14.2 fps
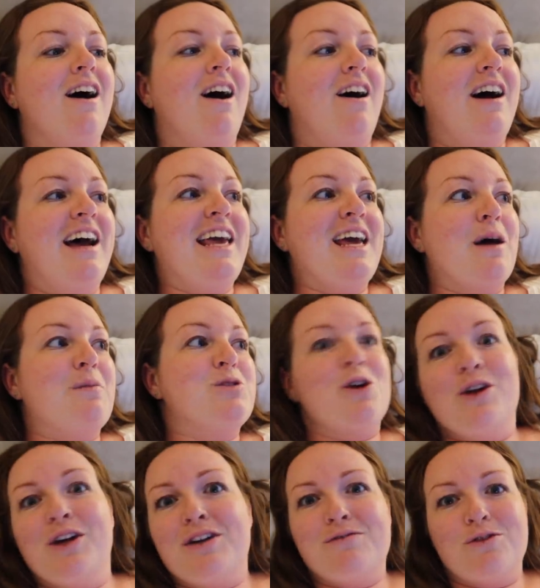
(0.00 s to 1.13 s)
I am
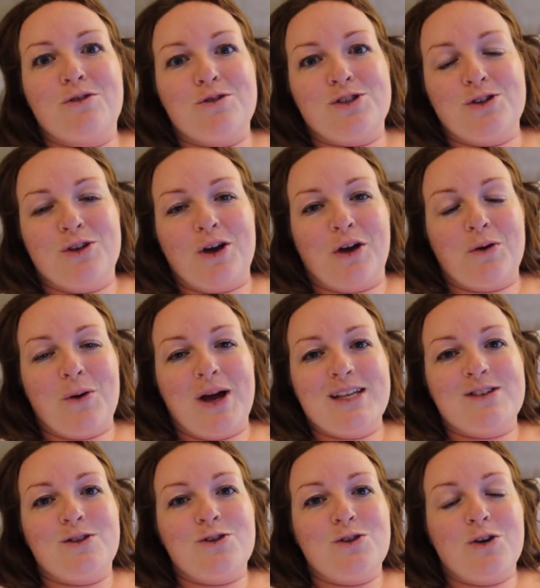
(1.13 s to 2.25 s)
so looking forward to going away,
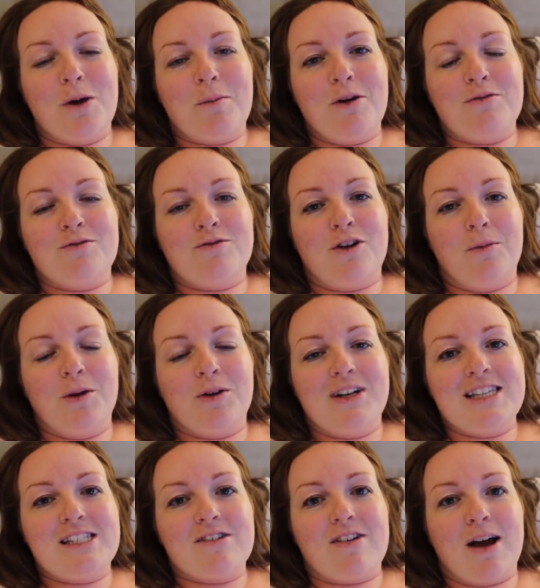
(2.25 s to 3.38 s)
so do come over and follow me on
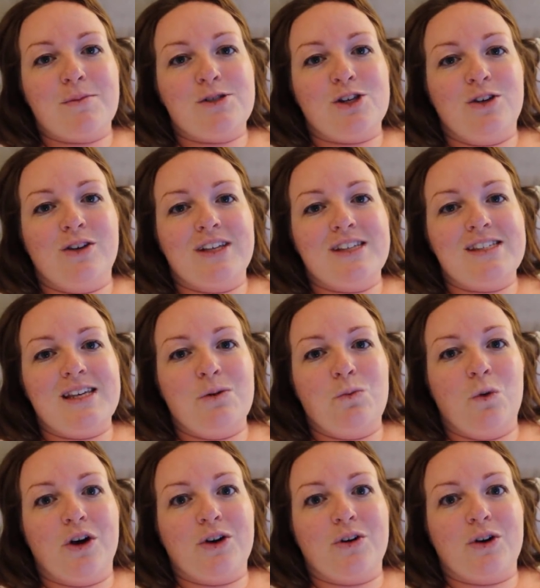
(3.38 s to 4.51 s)
Instagram so you can see
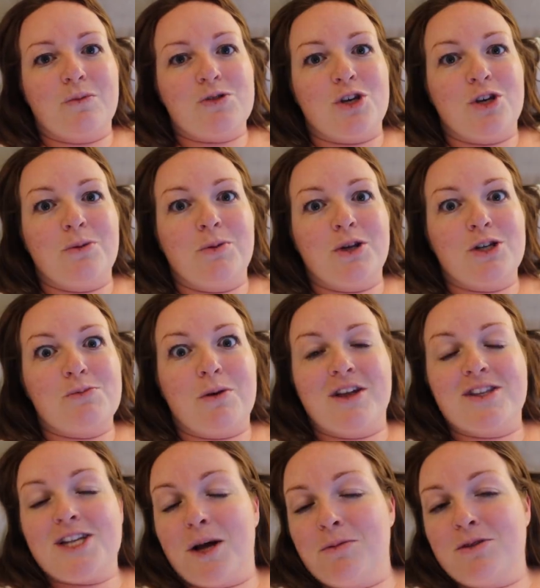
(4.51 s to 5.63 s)
what I got up to because
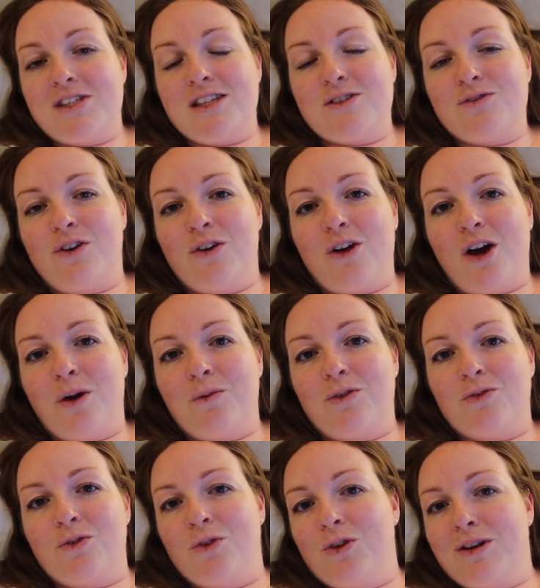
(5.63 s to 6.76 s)
by the time you see this vlog, I would
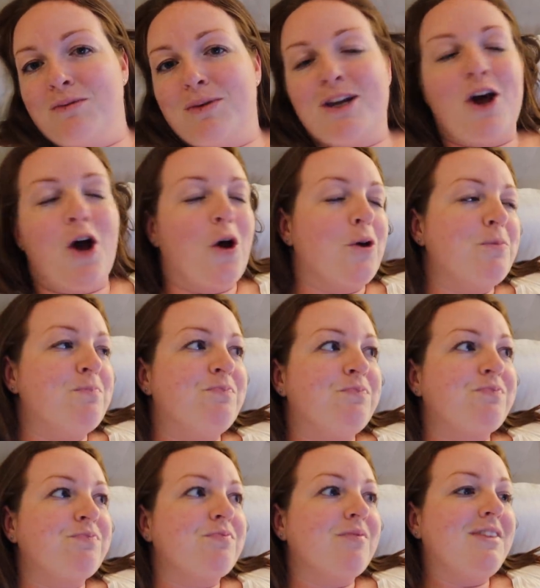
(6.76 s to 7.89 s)
have already been home.
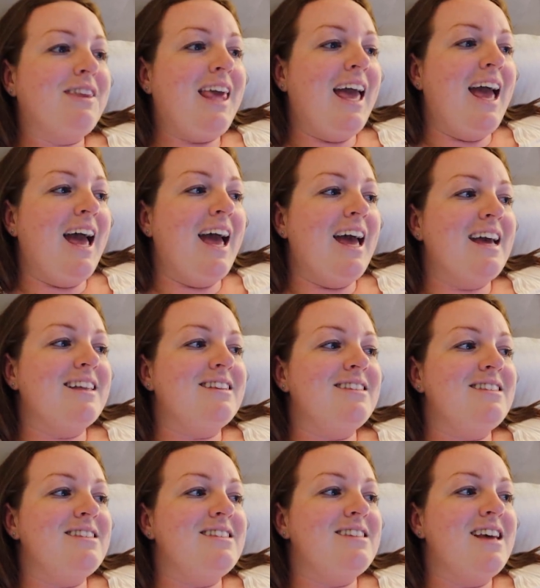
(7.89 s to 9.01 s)

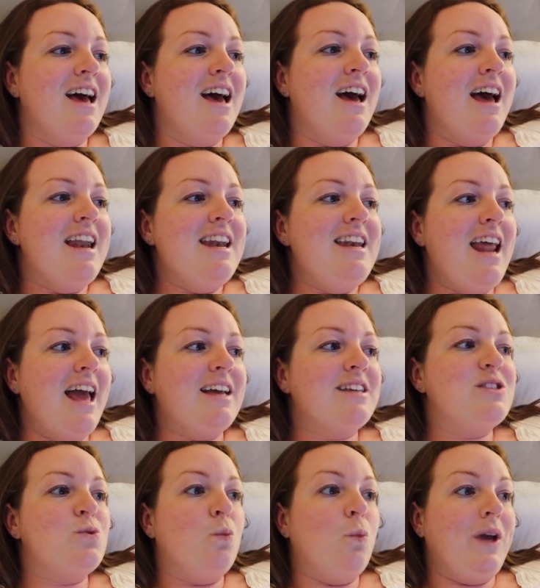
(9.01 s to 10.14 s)
And
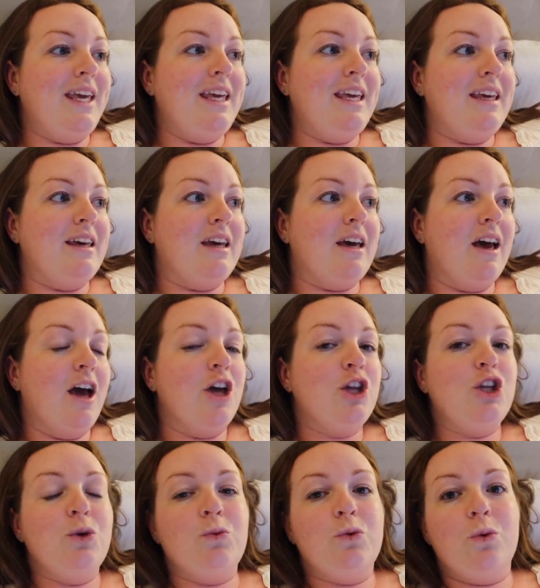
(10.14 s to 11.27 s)
next week,
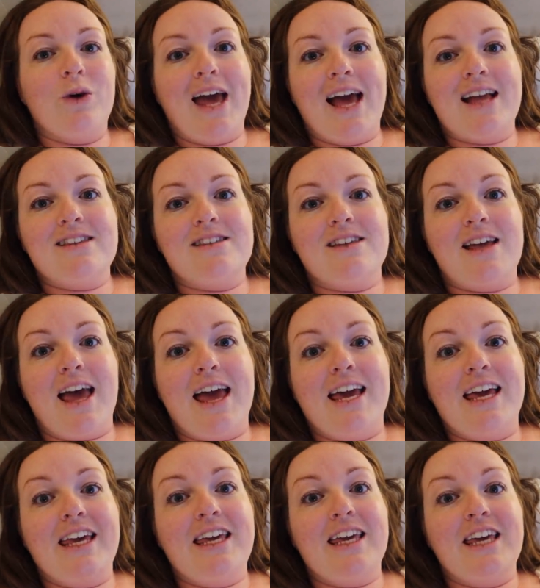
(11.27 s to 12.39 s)
you will get
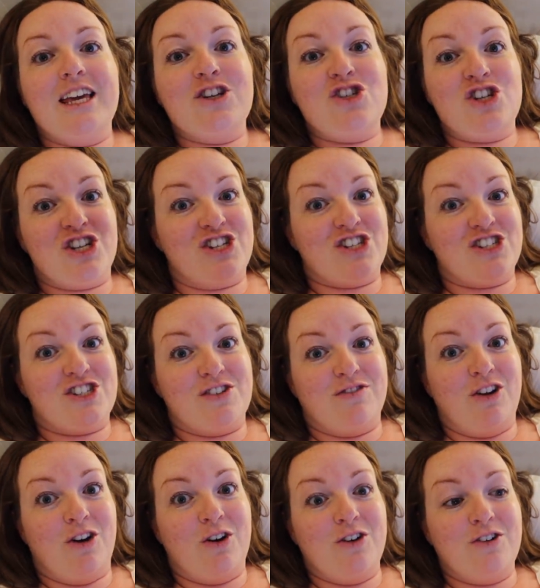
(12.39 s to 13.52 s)
a Chichester
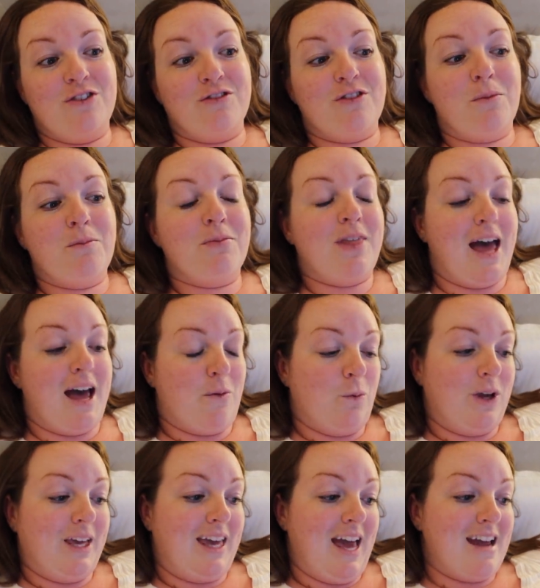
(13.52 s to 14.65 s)
vlog from that
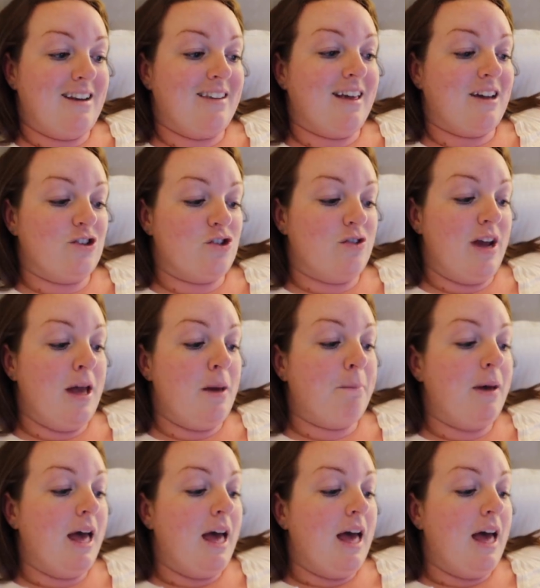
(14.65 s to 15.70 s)
weekend, that trip.